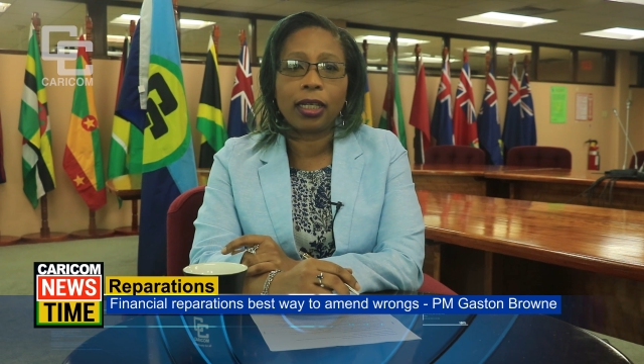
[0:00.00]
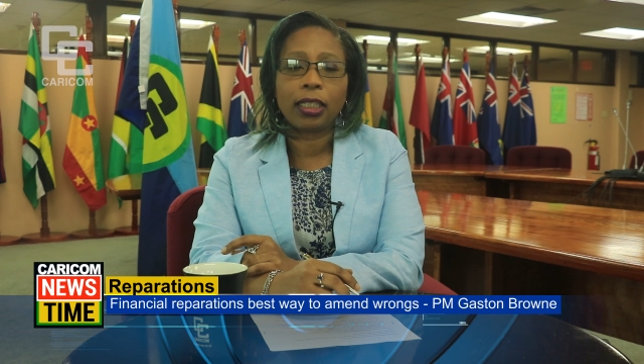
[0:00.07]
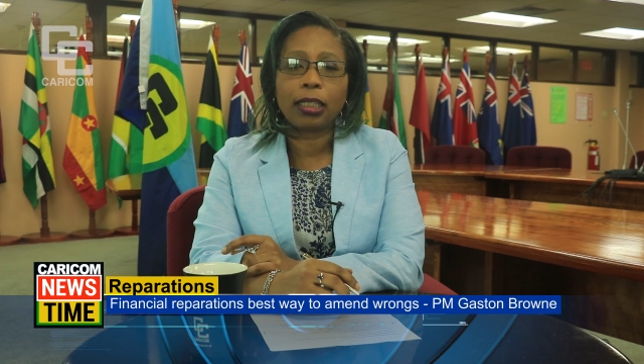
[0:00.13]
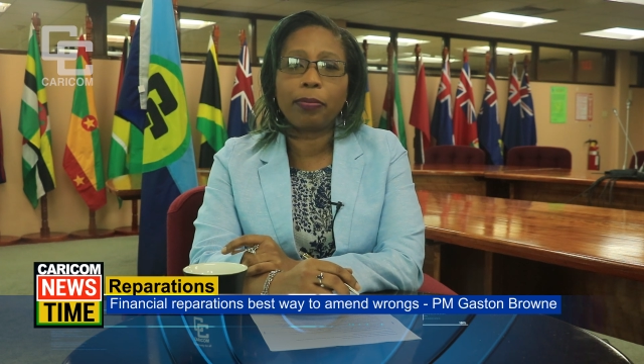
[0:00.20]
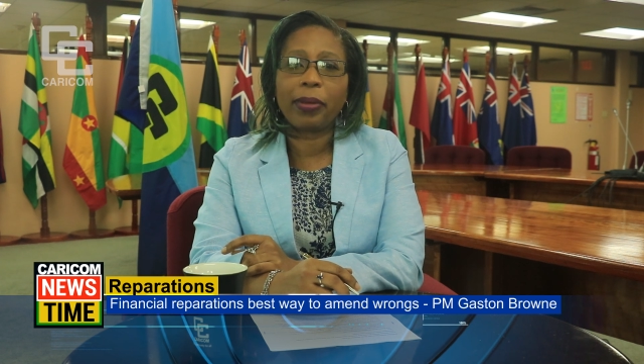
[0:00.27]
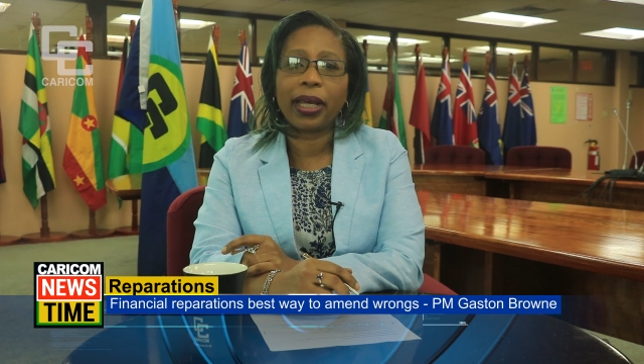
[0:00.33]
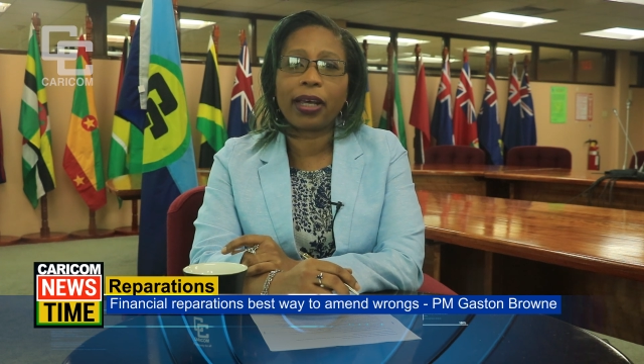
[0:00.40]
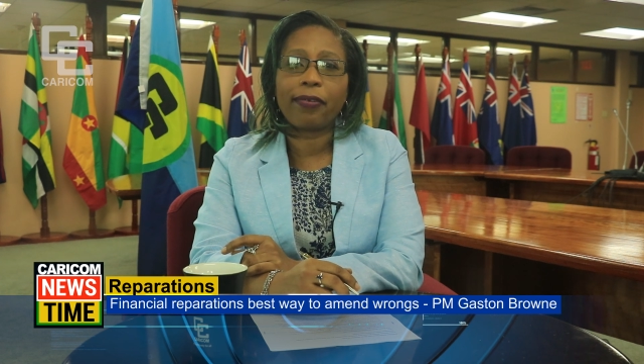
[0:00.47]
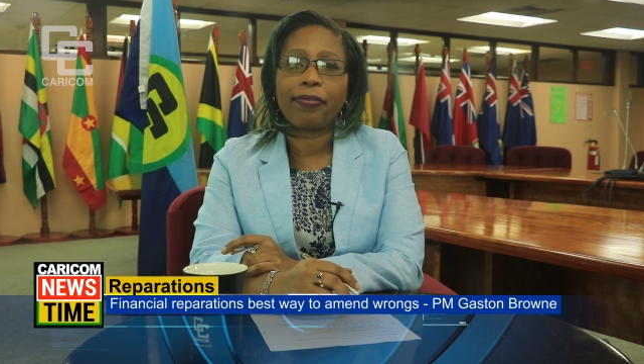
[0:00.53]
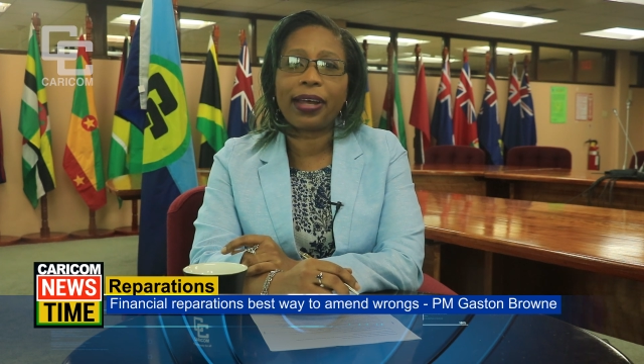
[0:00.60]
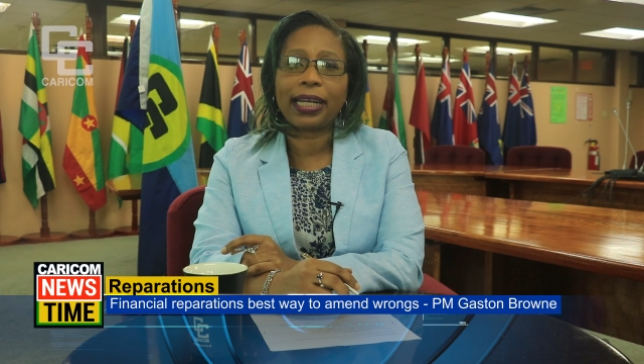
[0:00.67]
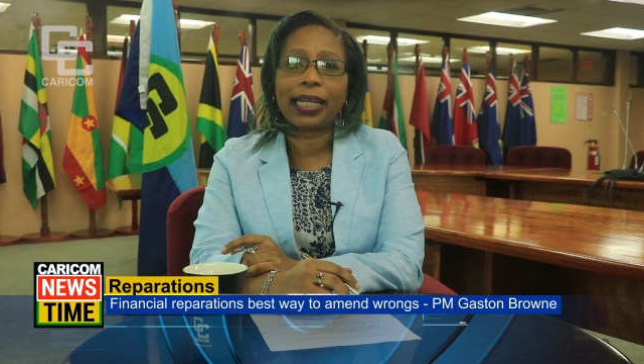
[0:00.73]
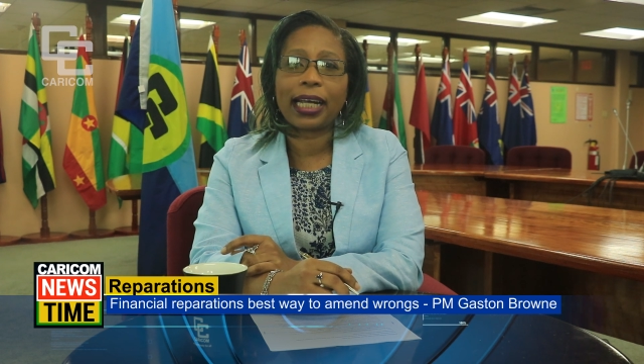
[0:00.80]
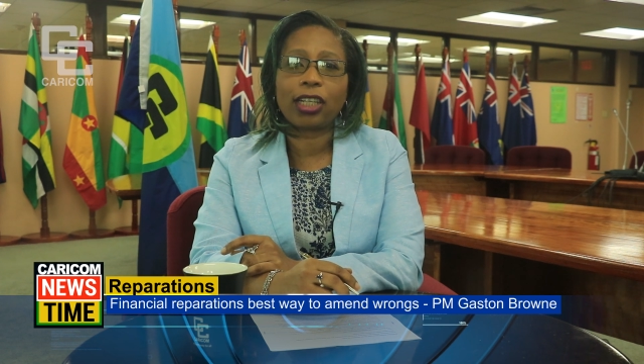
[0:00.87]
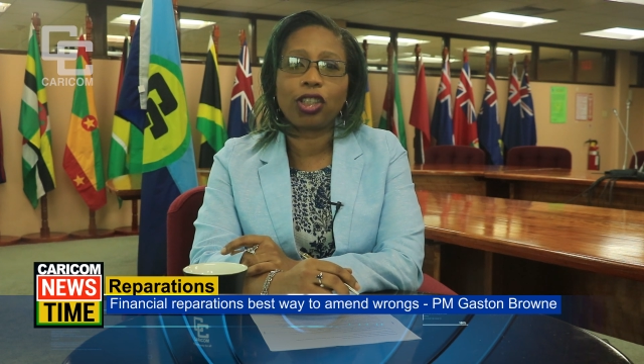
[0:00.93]
to make a
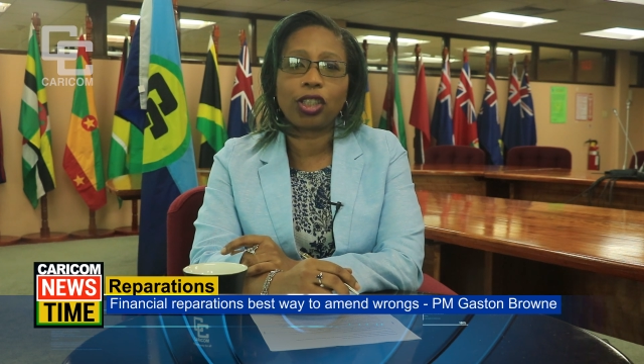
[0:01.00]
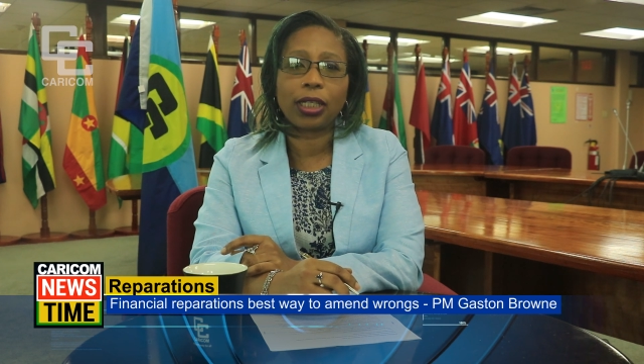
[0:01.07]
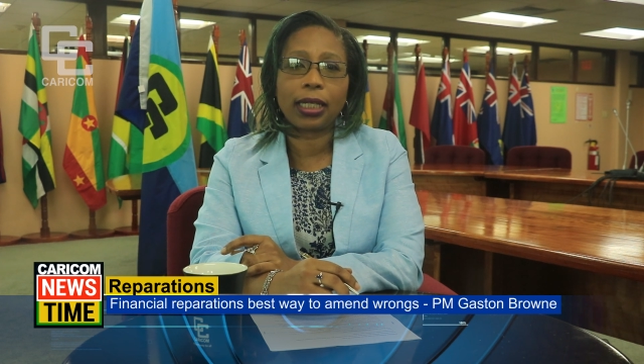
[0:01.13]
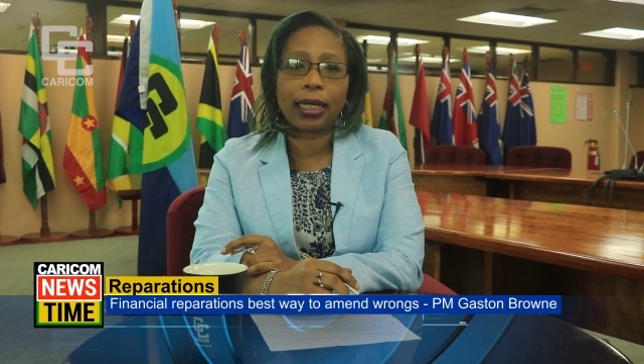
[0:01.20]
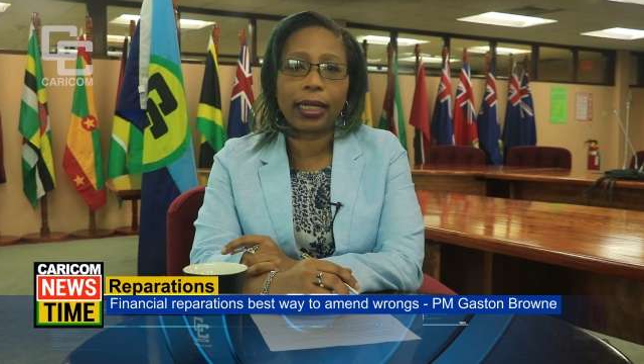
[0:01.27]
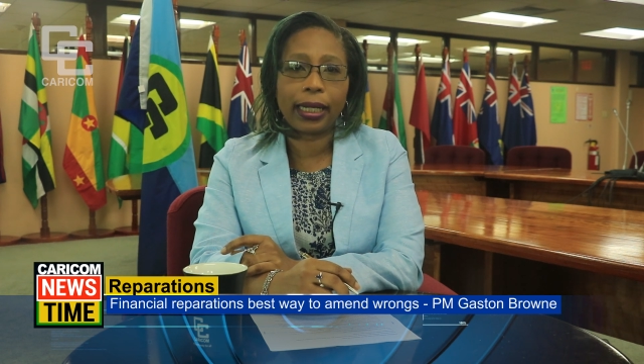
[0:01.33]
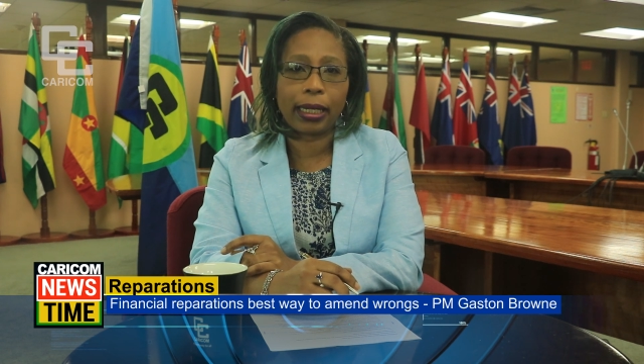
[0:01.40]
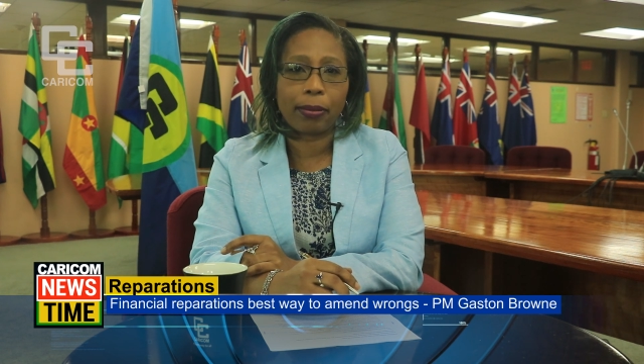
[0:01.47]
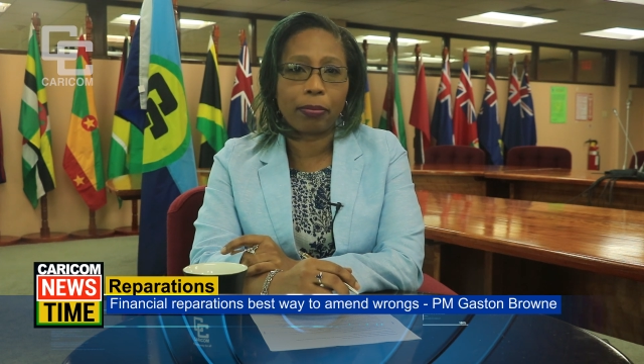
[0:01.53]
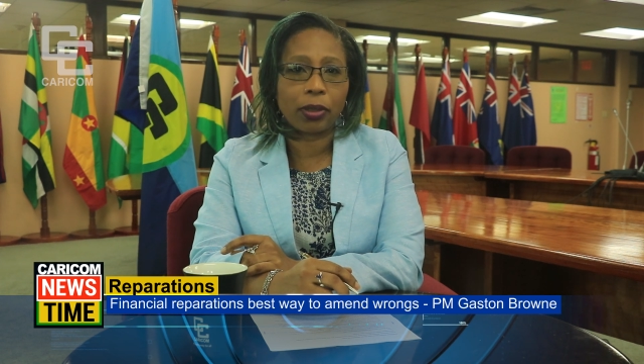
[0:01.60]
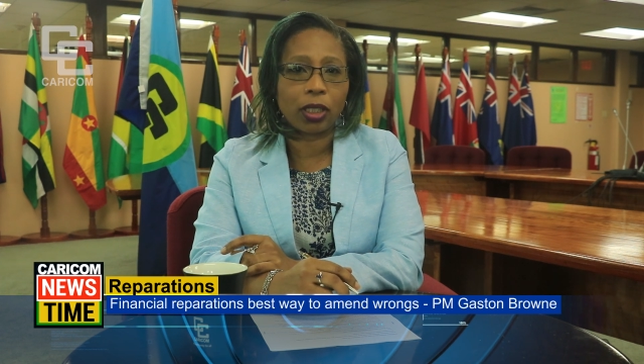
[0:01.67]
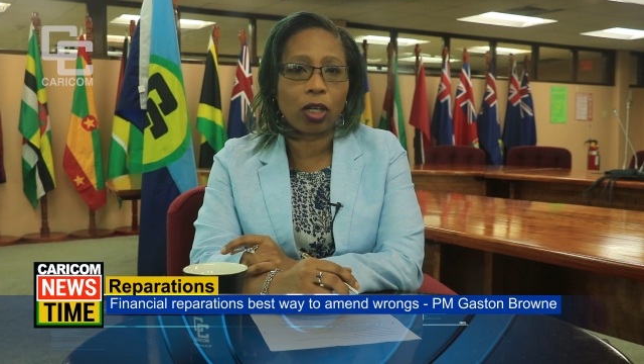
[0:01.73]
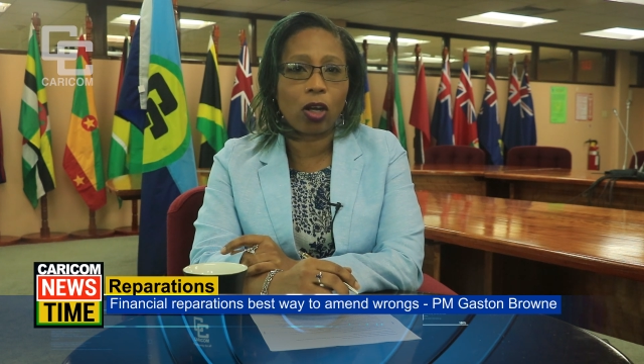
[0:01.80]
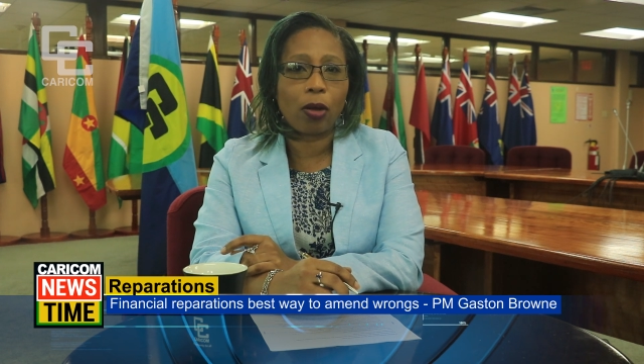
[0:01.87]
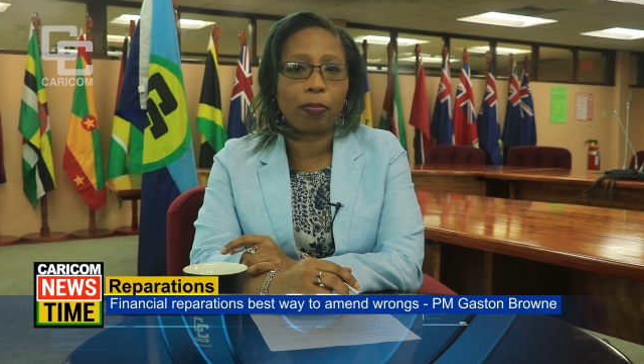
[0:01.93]
financial claim
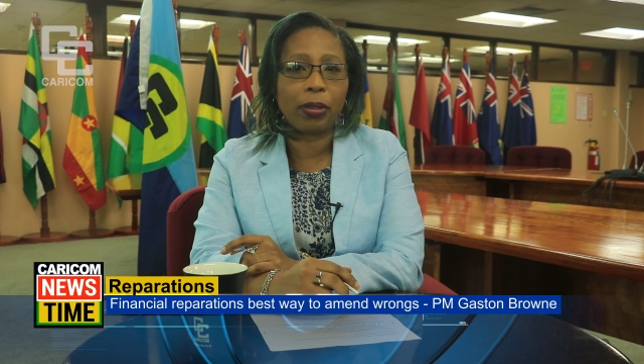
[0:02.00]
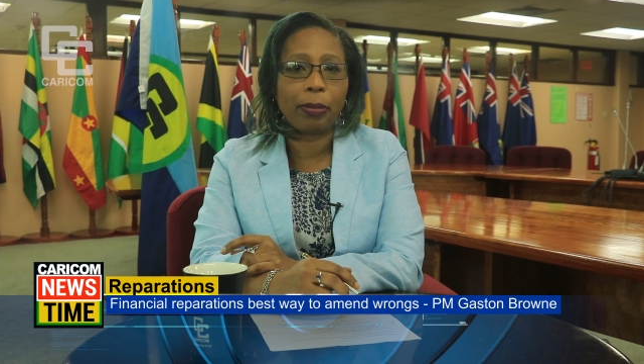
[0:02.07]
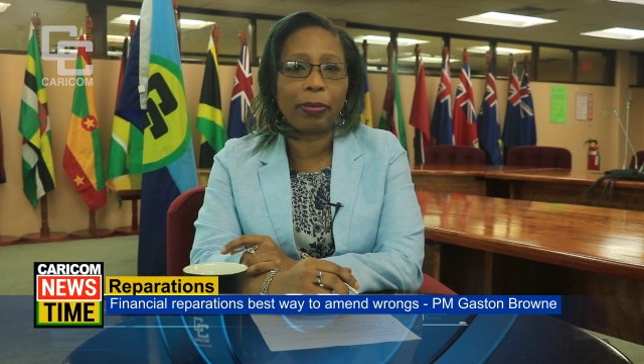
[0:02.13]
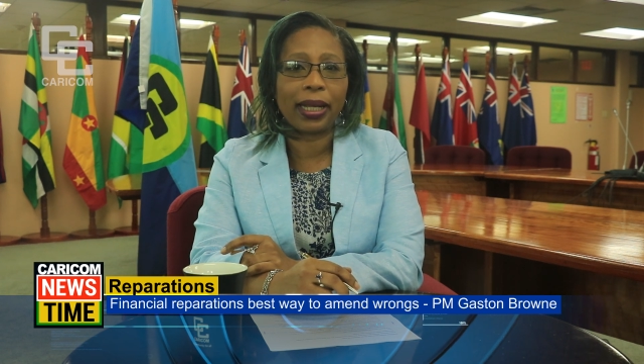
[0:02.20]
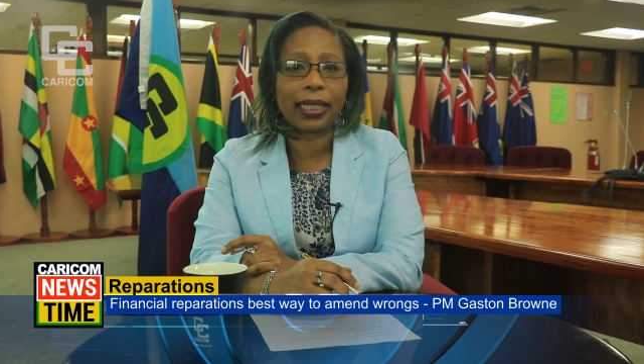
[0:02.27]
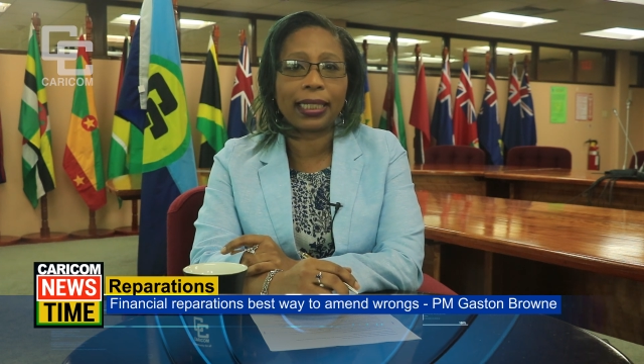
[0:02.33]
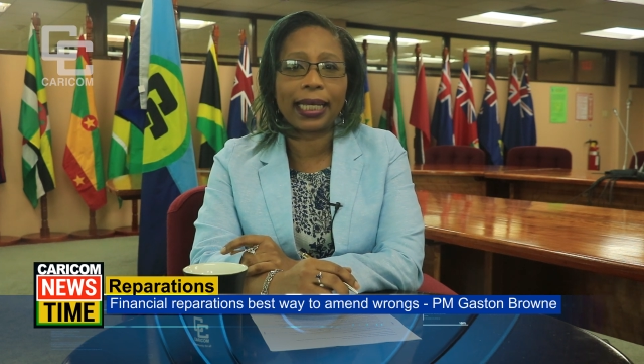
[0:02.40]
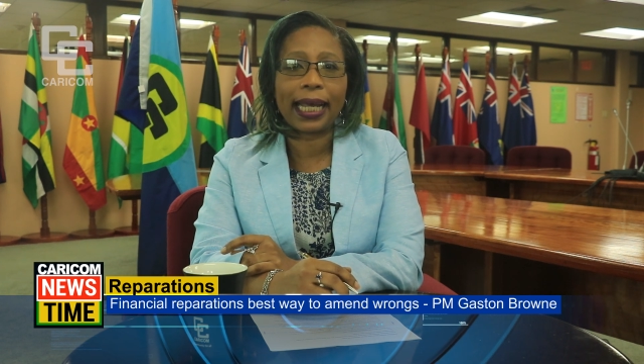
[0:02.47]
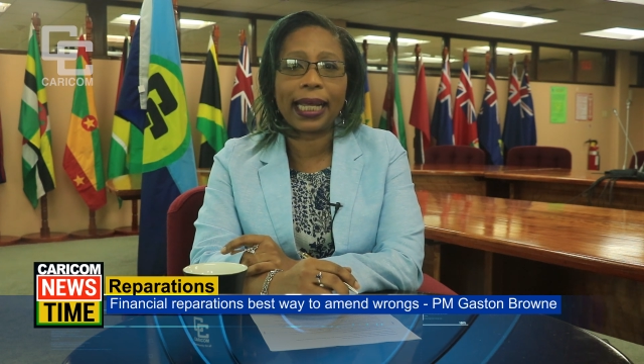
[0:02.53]
to complement